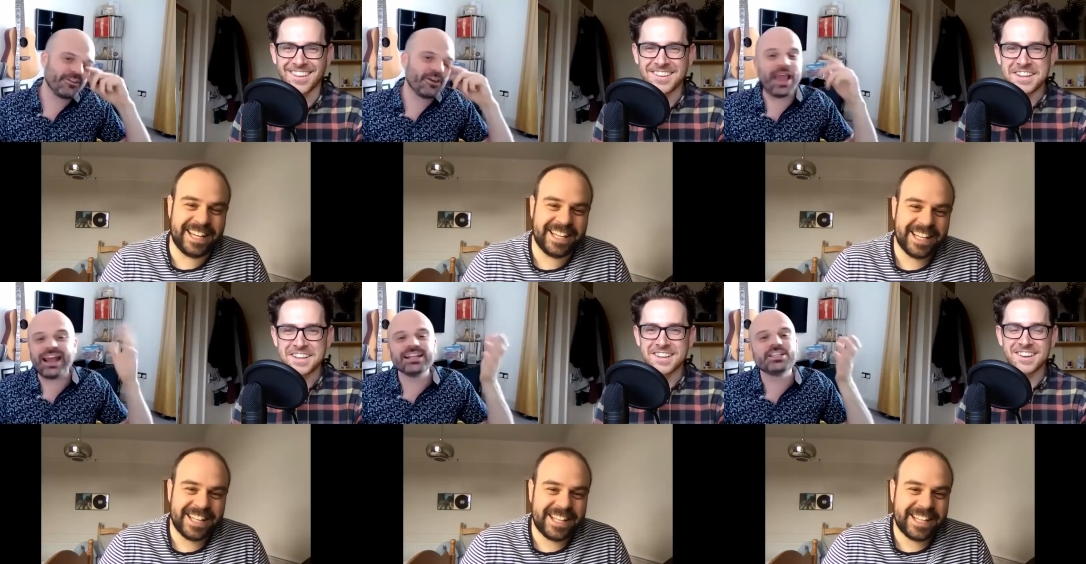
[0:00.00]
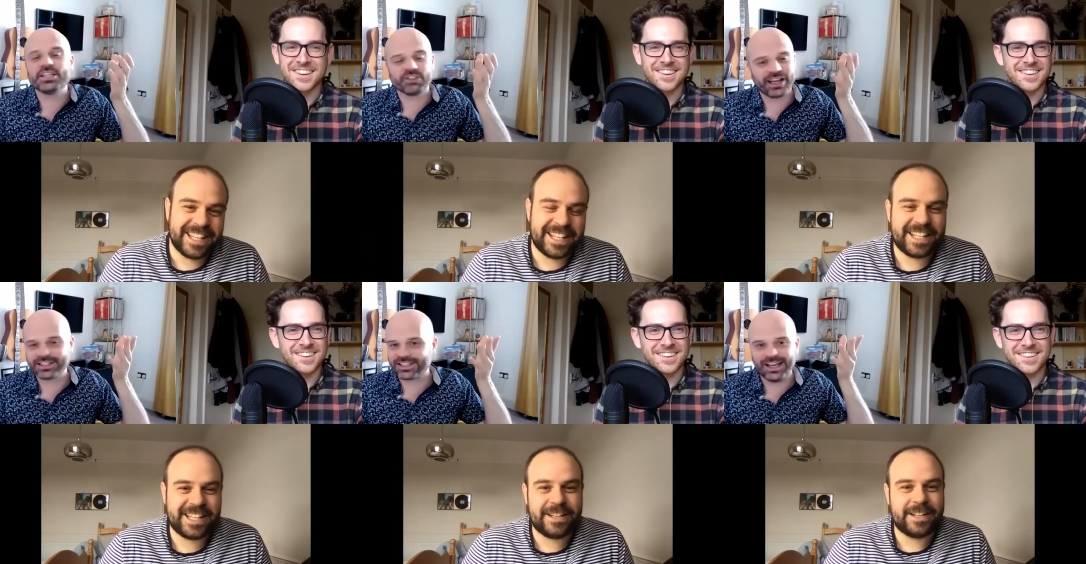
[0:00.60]
Speaker 1: few energy
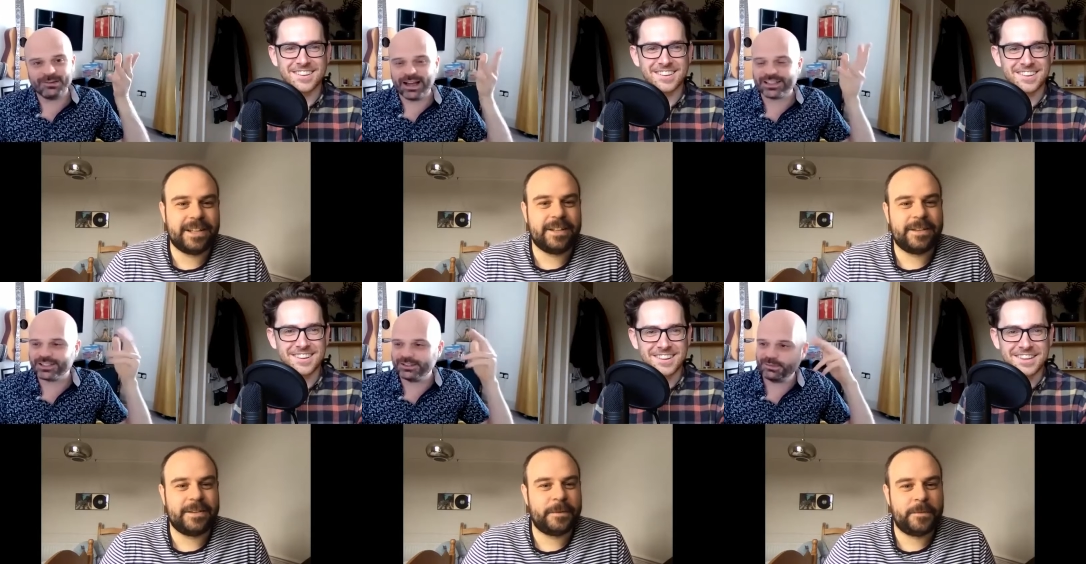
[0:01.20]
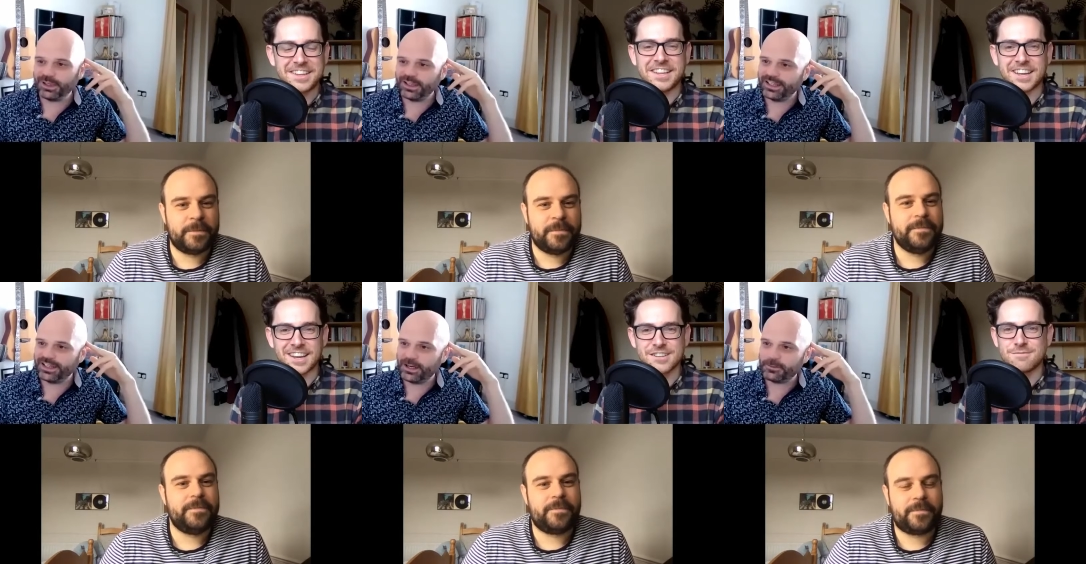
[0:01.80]
drinks, I imagine, but yeah. you
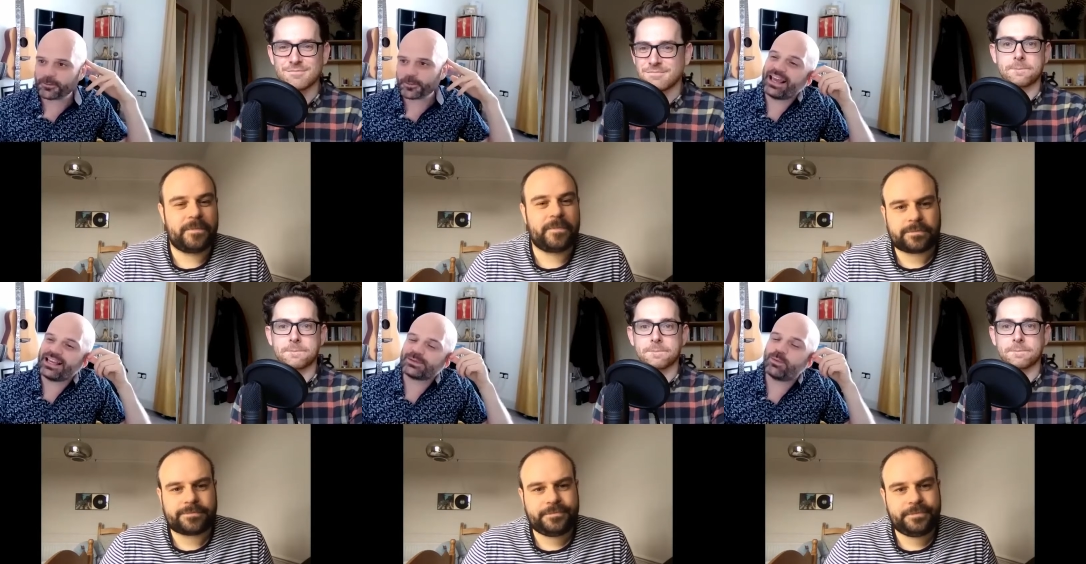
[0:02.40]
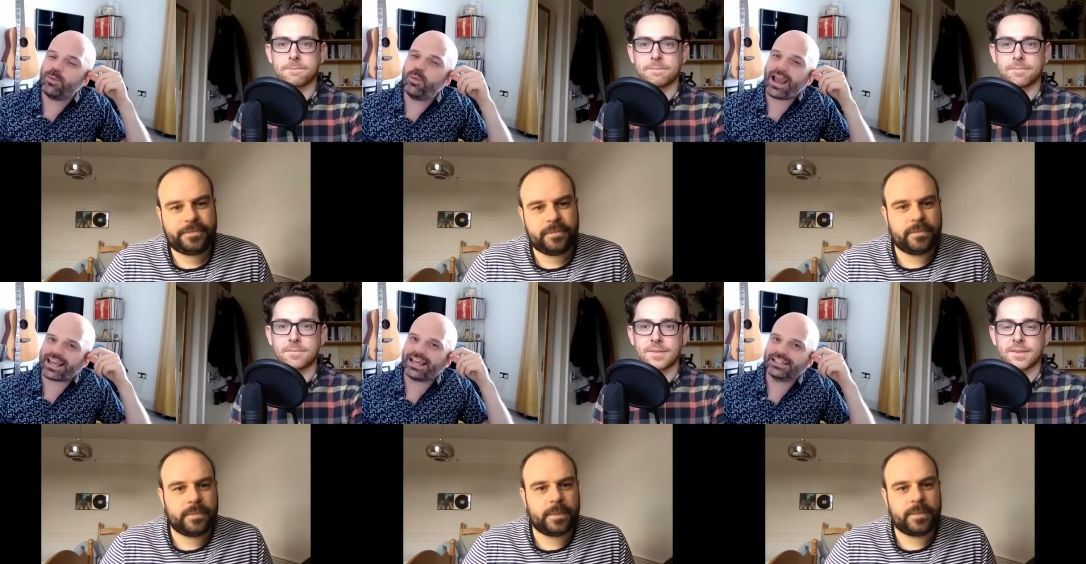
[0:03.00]
know, it is
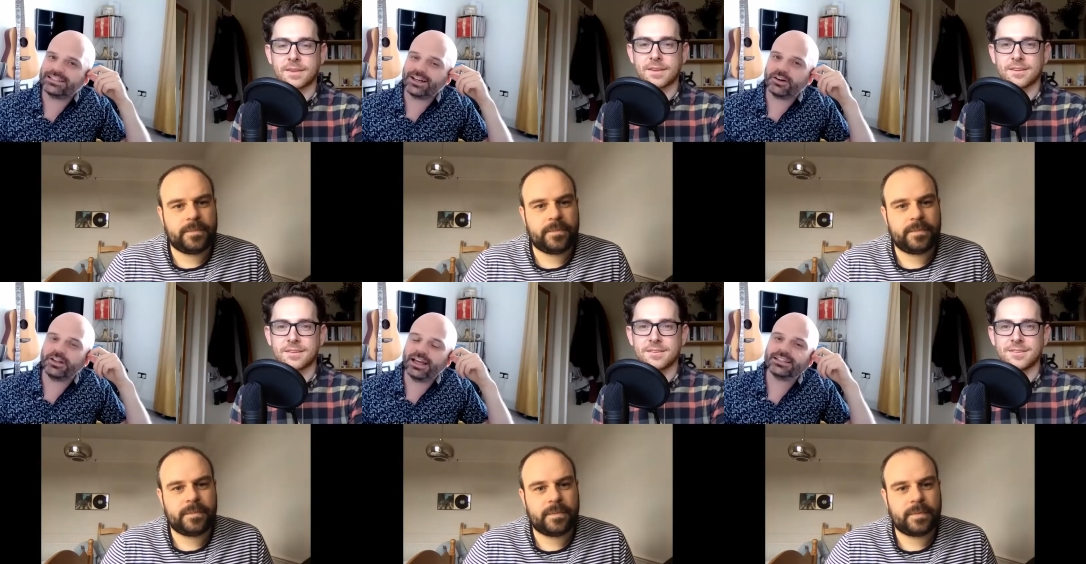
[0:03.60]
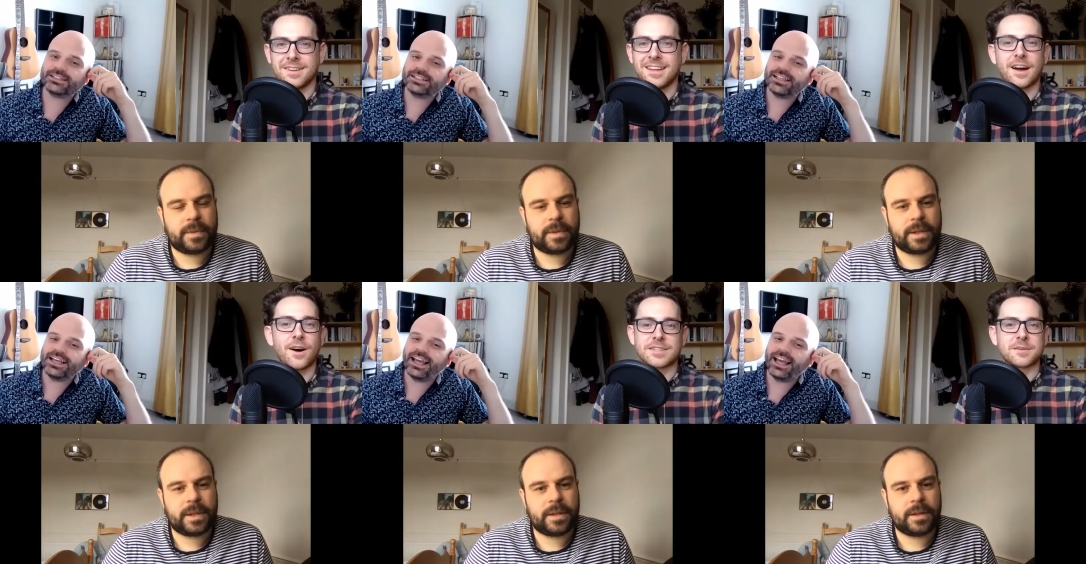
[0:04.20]
wicked though. This oh,
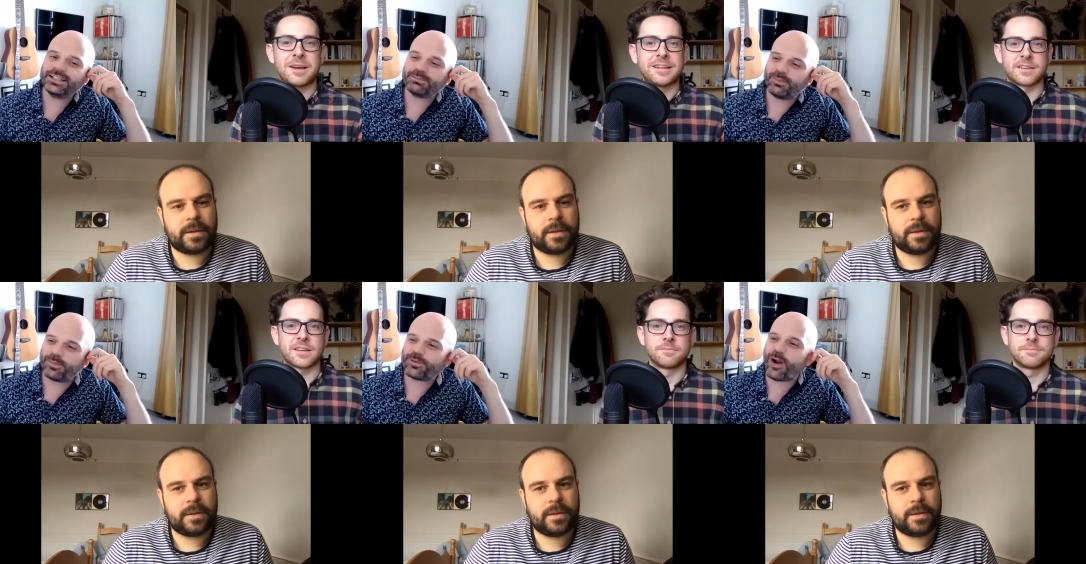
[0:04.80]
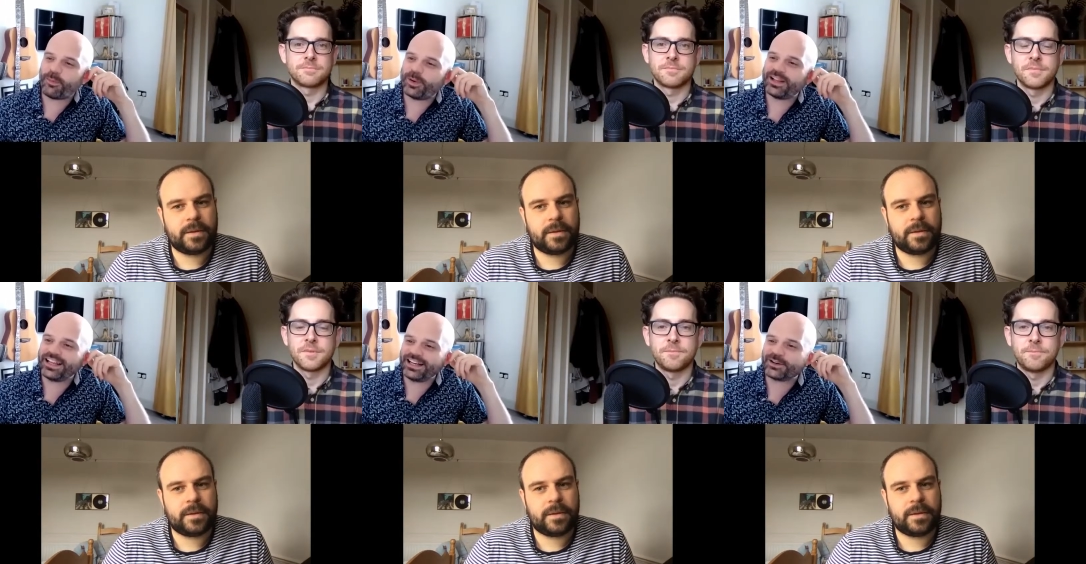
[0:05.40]
it's amazing,
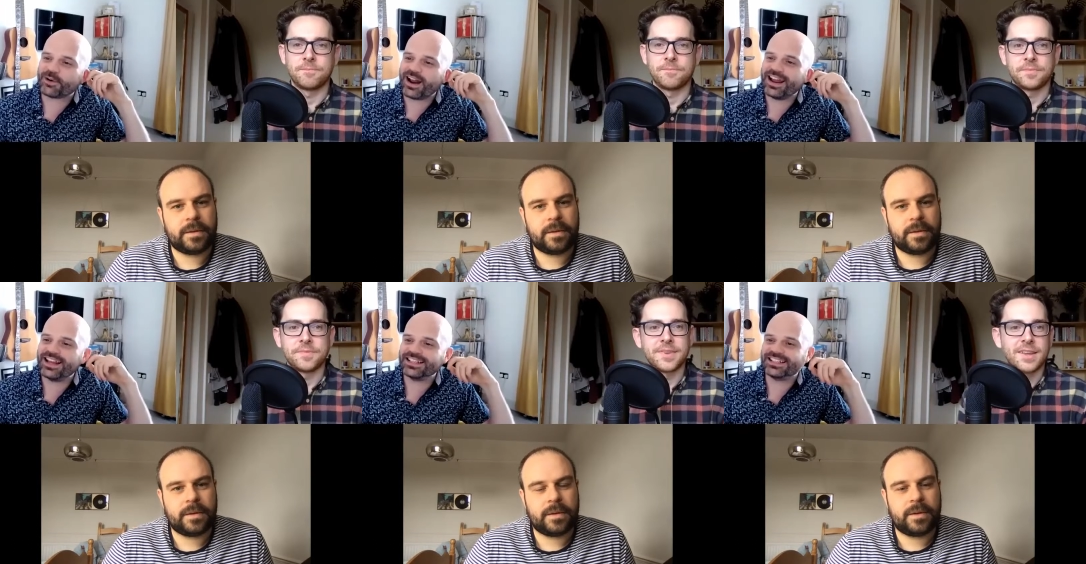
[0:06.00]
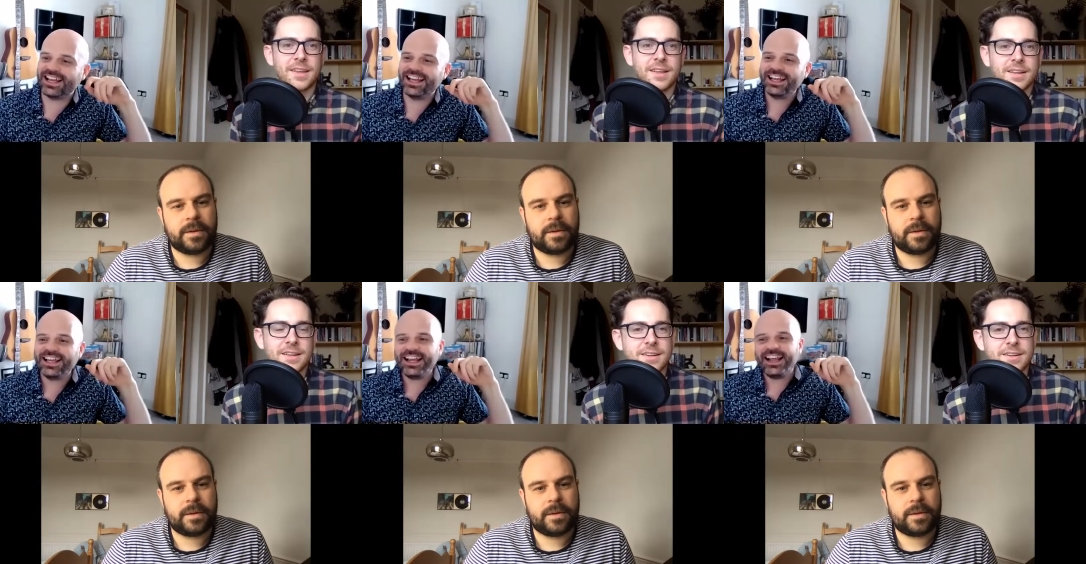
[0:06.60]
properly great, isn't it?
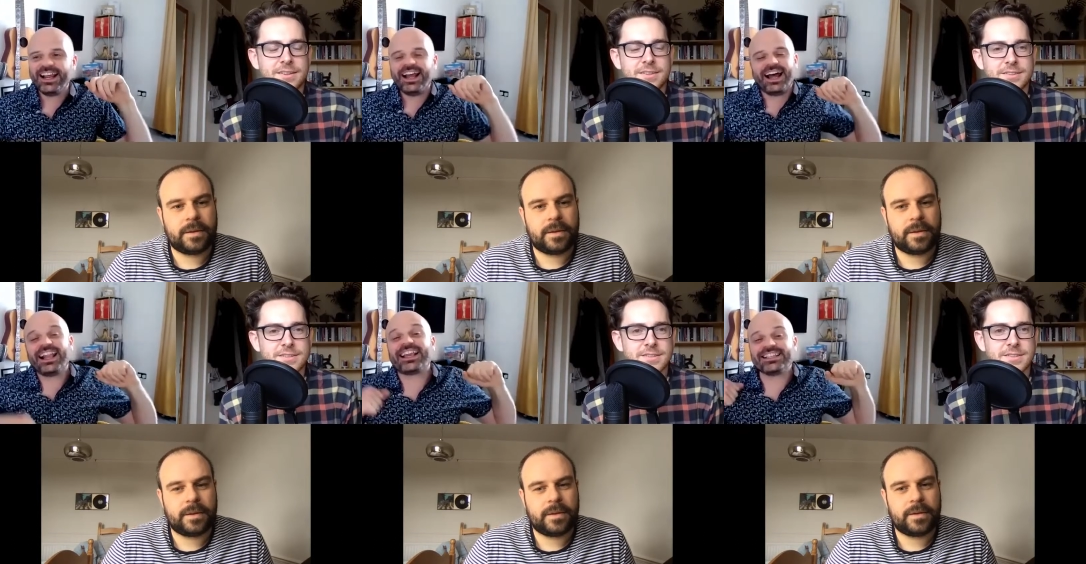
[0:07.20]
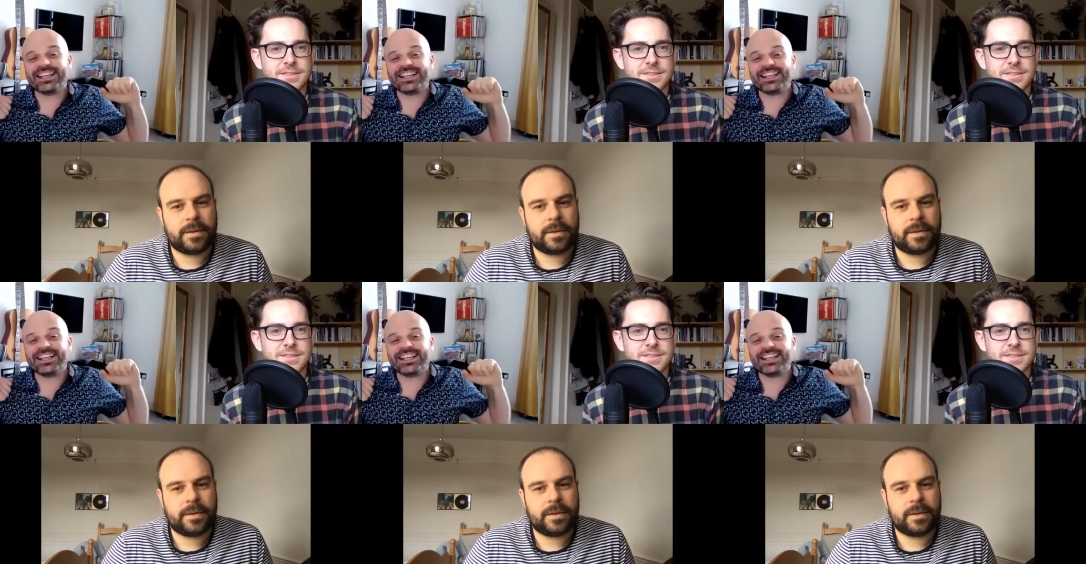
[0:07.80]
And like it